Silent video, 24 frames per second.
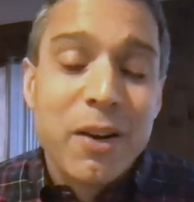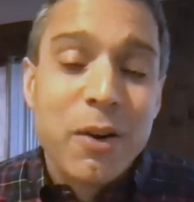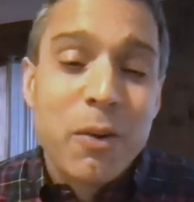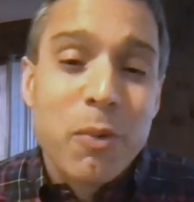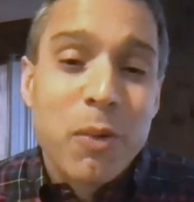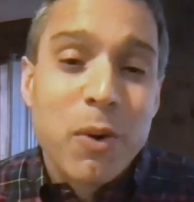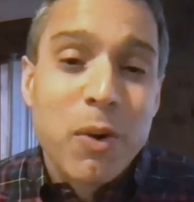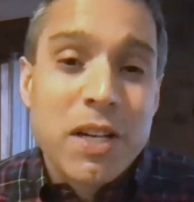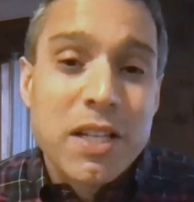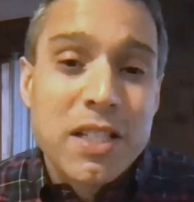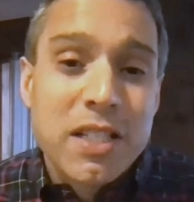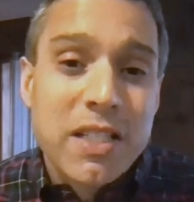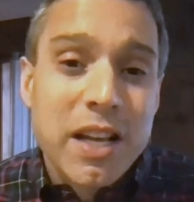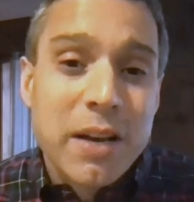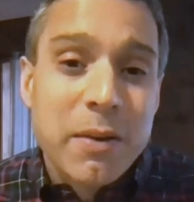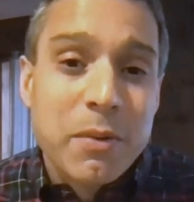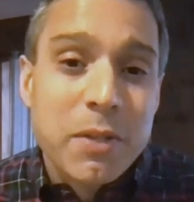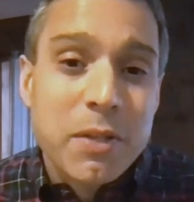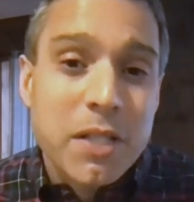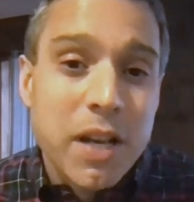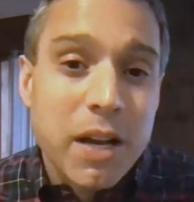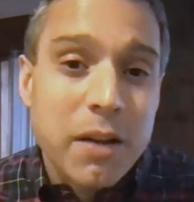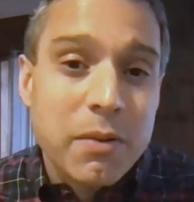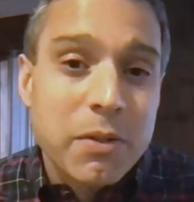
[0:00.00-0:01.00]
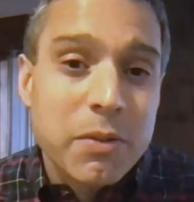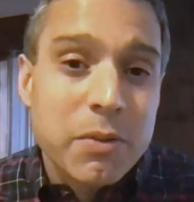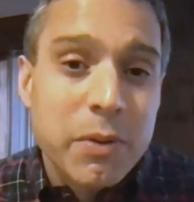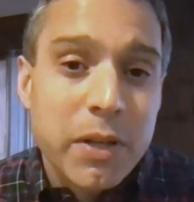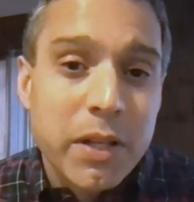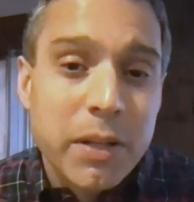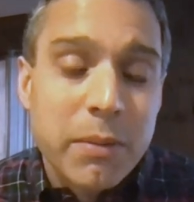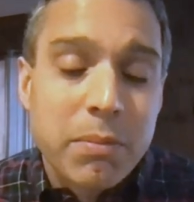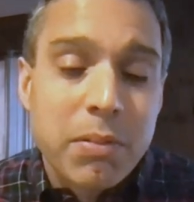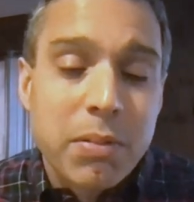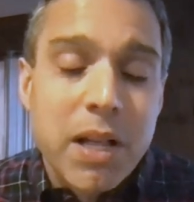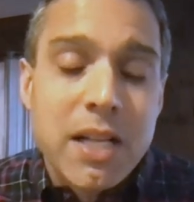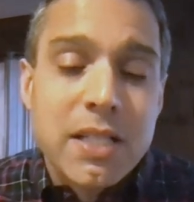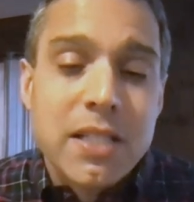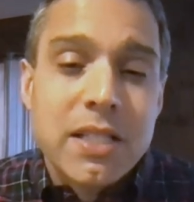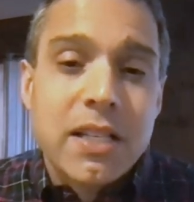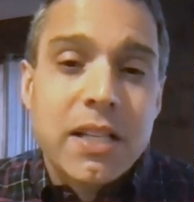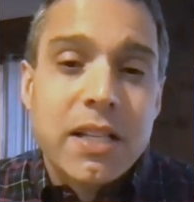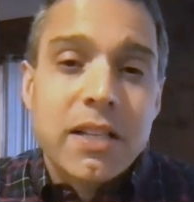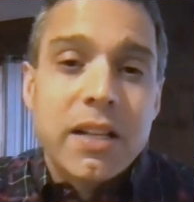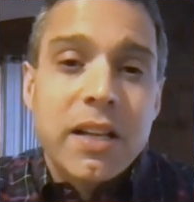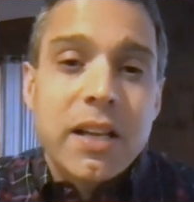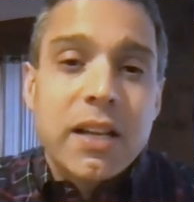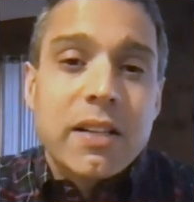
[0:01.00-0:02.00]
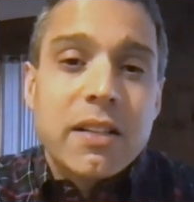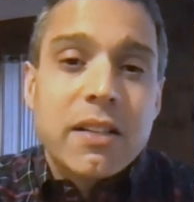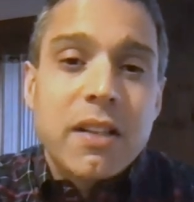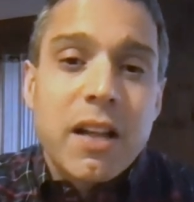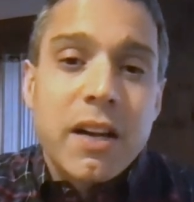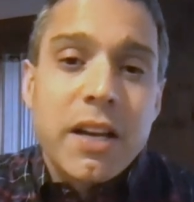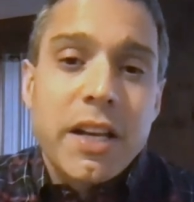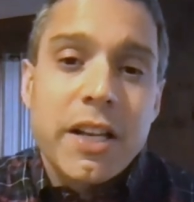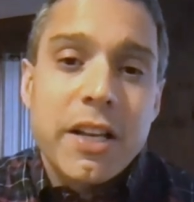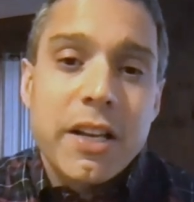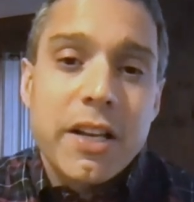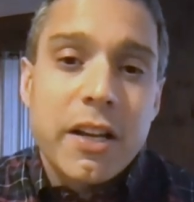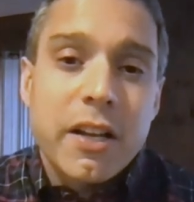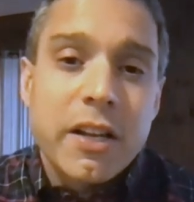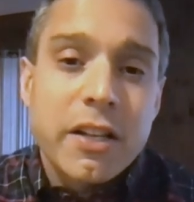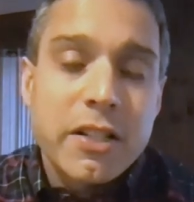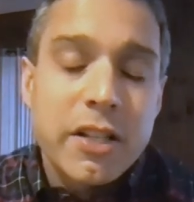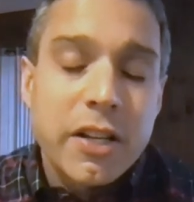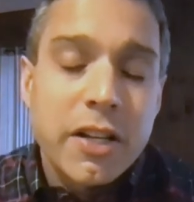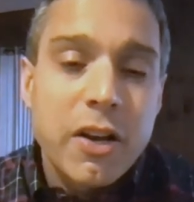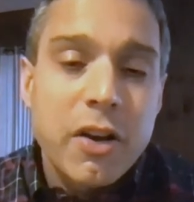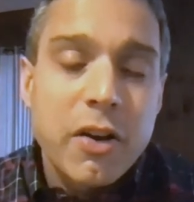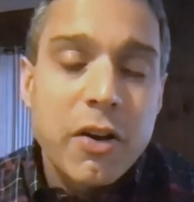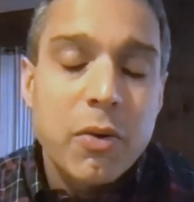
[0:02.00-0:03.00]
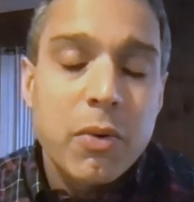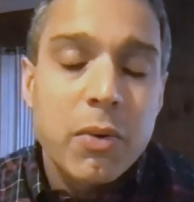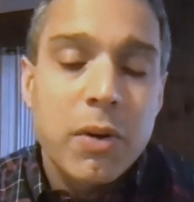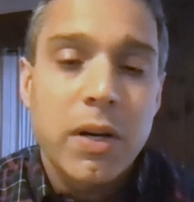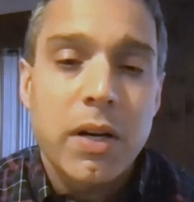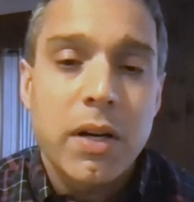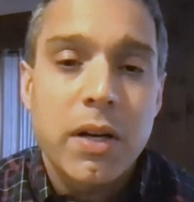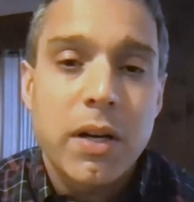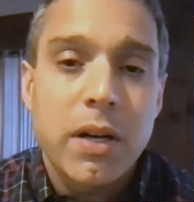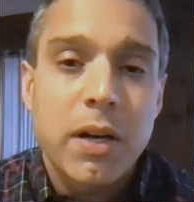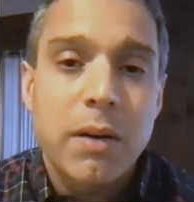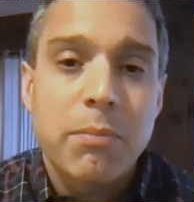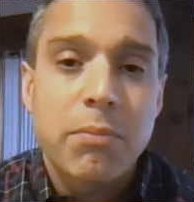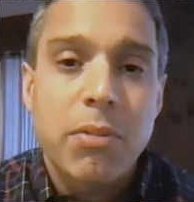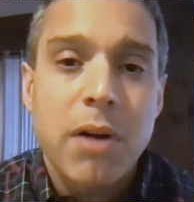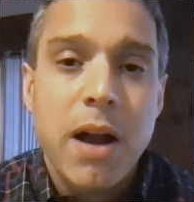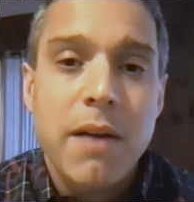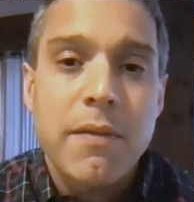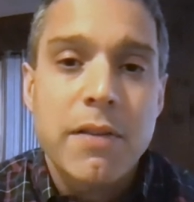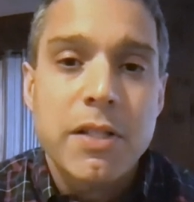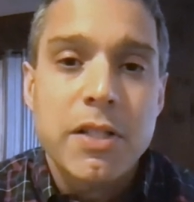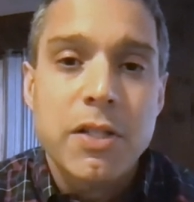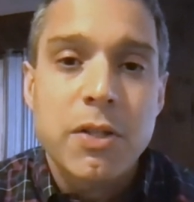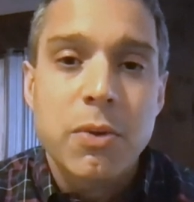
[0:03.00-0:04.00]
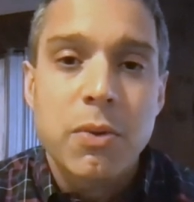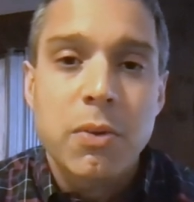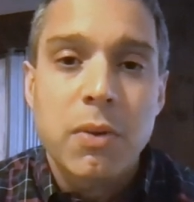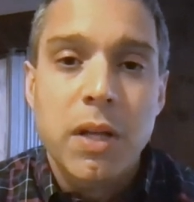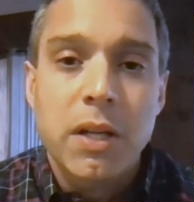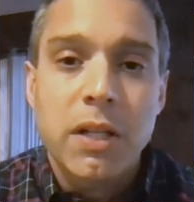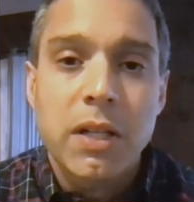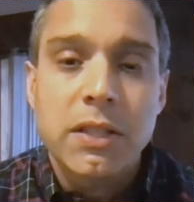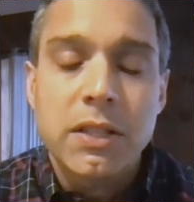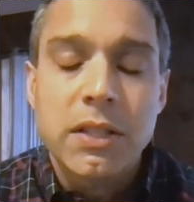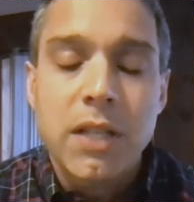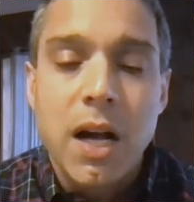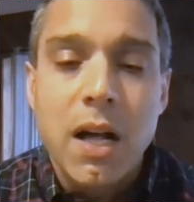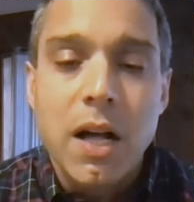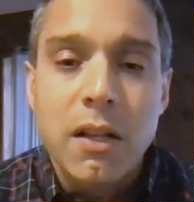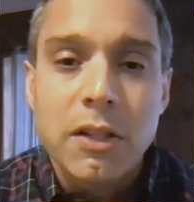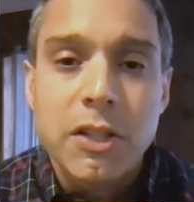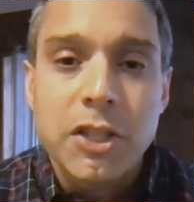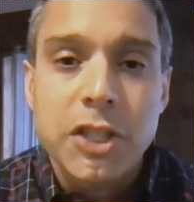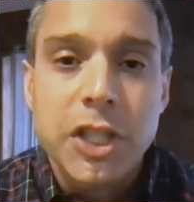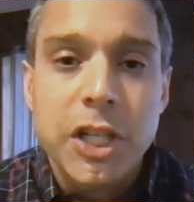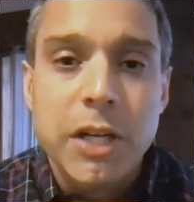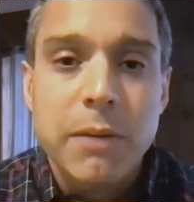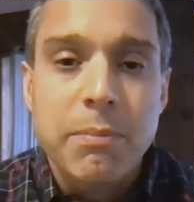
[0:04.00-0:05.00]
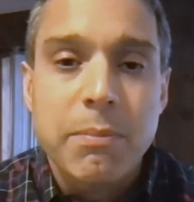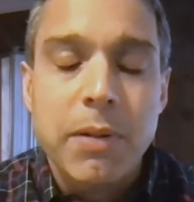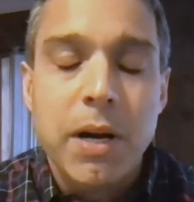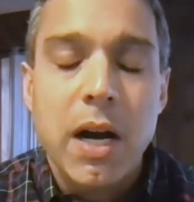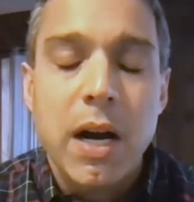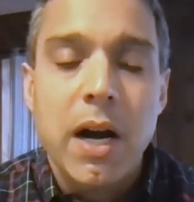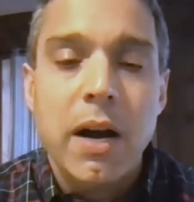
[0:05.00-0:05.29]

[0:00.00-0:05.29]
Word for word: was I was really blessed and lucky to go to a private school on a scholarship.